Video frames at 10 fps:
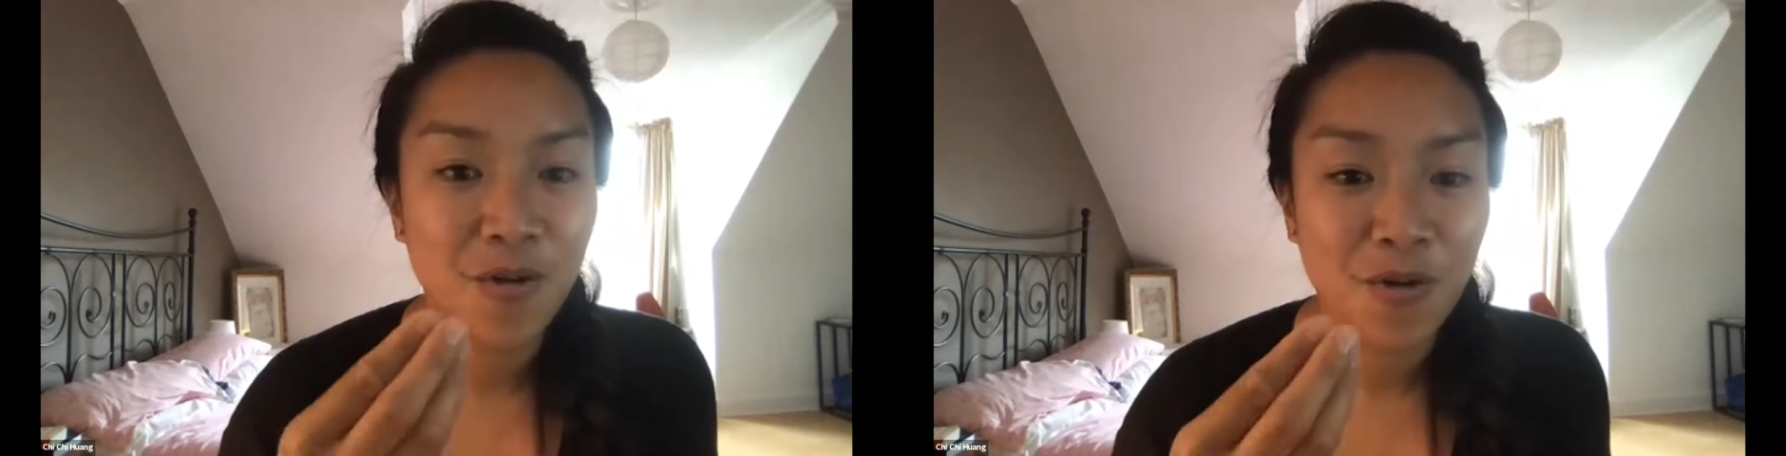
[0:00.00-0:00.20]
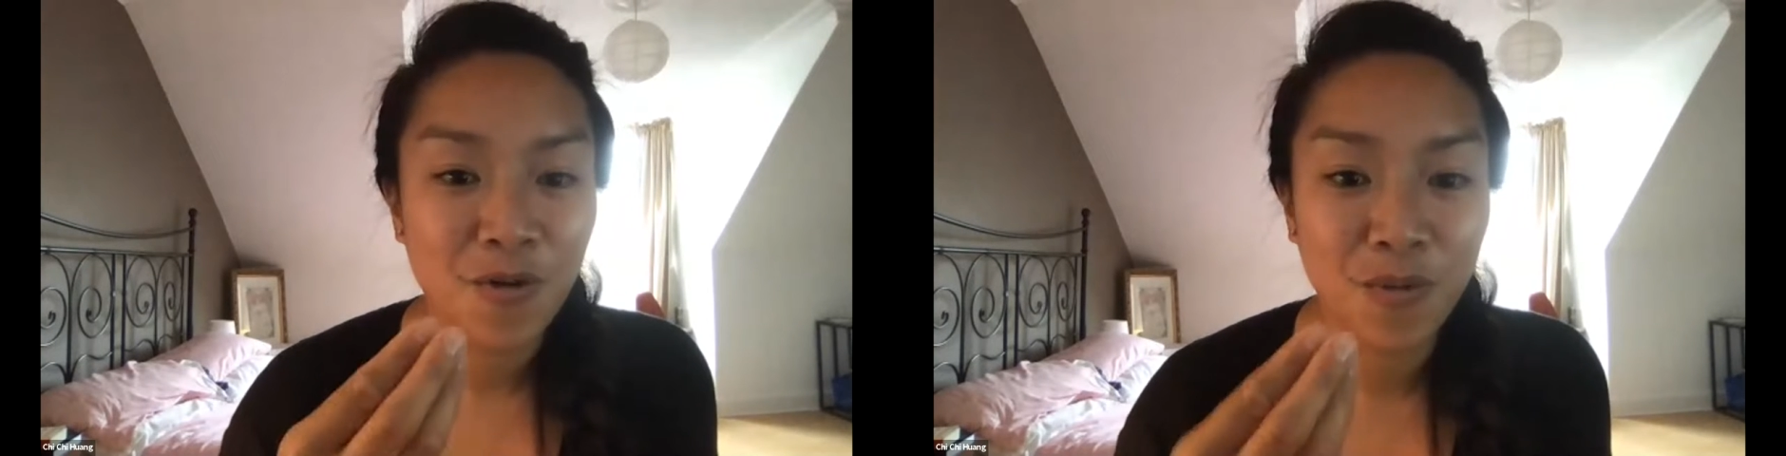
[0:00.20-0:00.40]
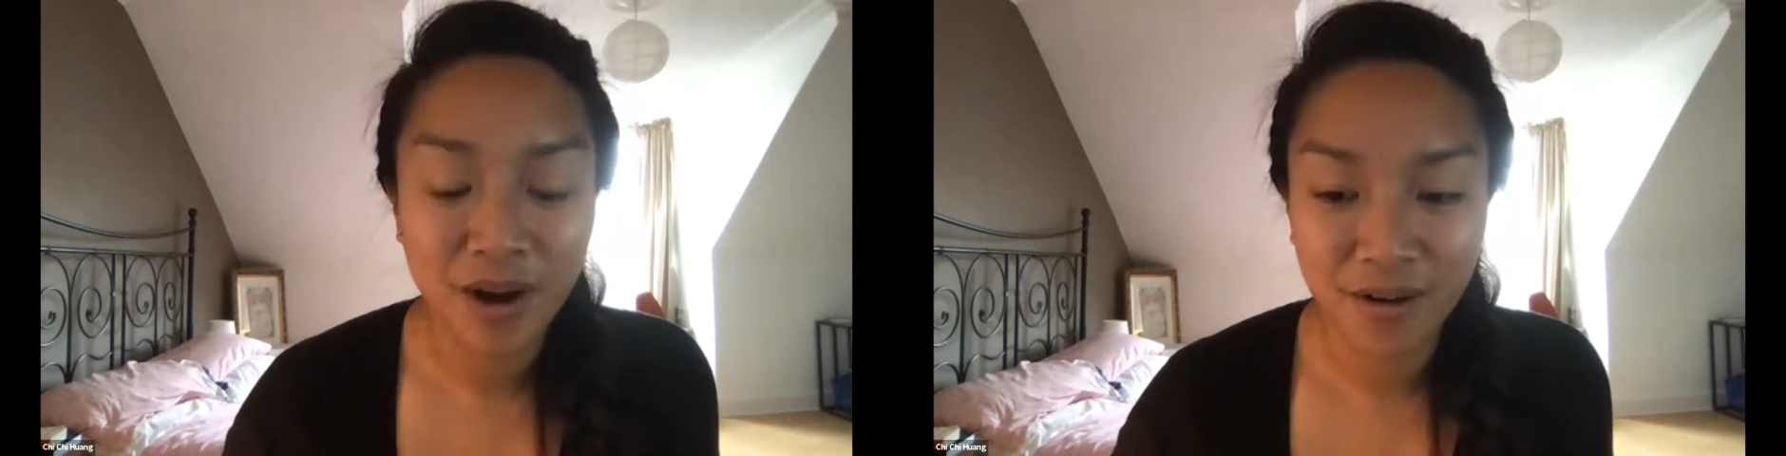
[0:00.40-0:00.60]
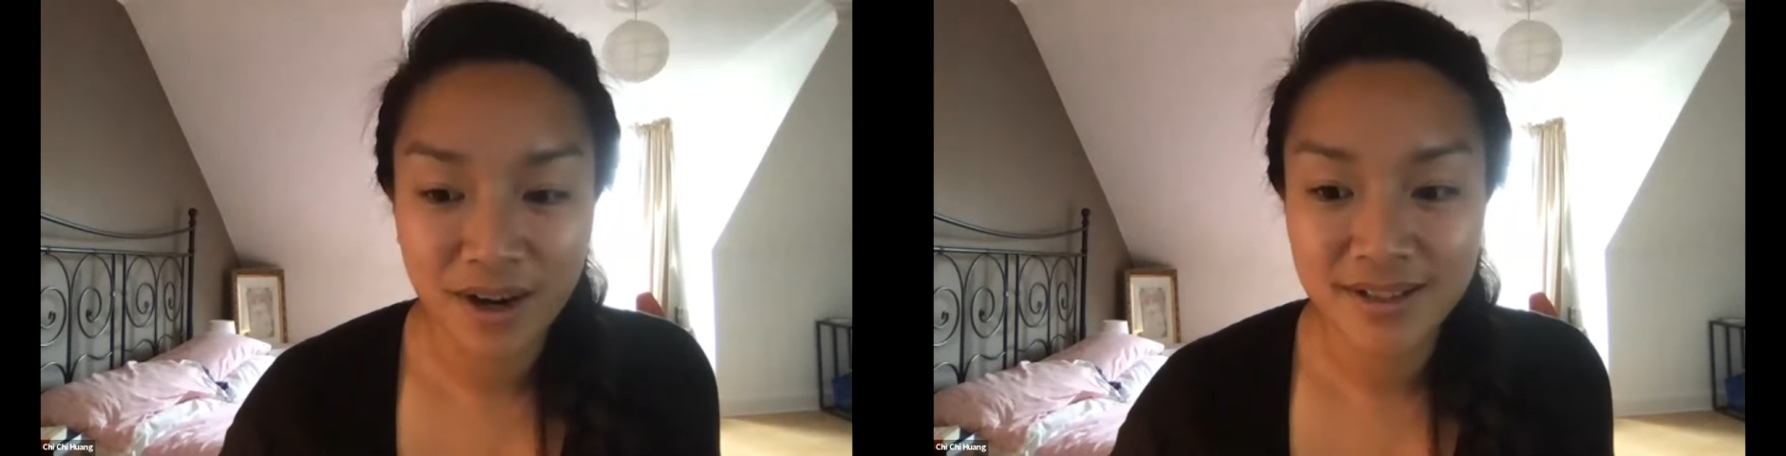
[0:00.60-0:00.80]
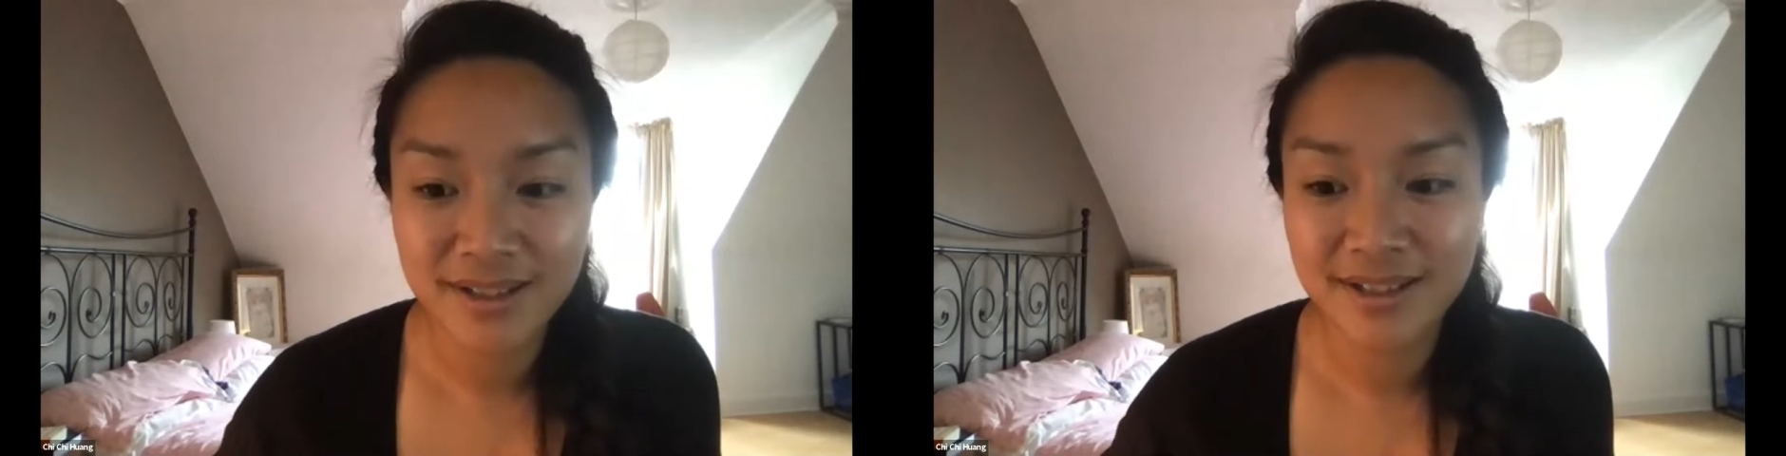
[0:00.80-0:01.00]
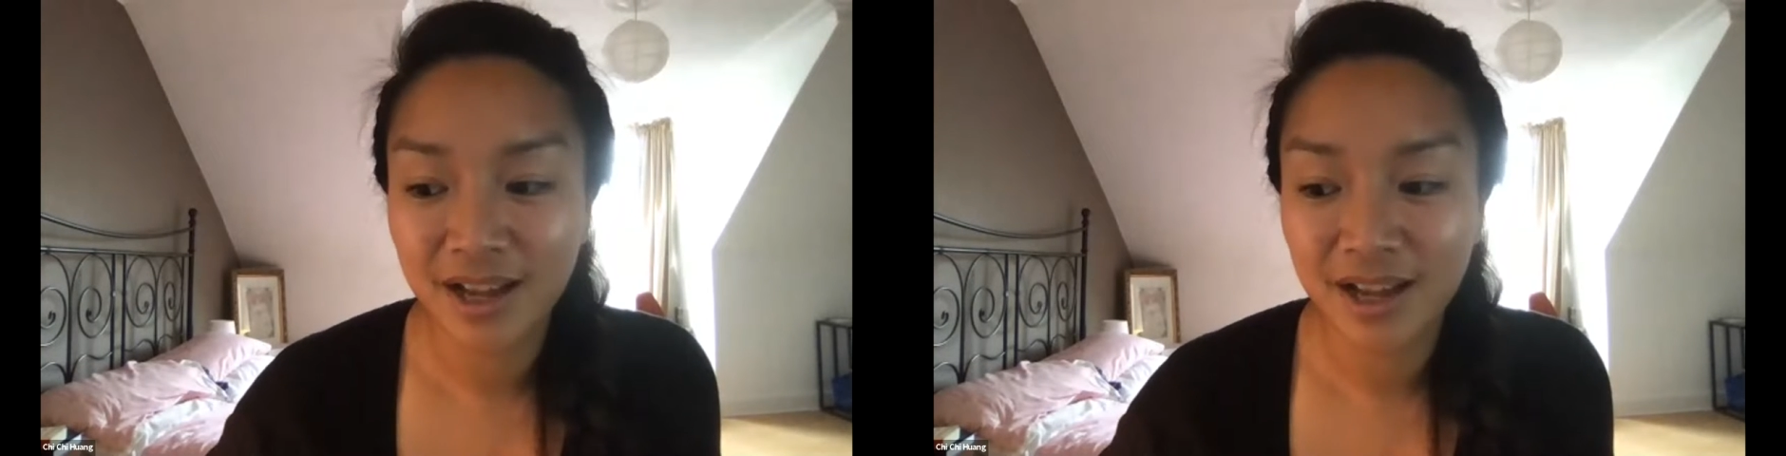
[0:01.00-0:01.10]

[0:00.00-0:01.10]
Whereas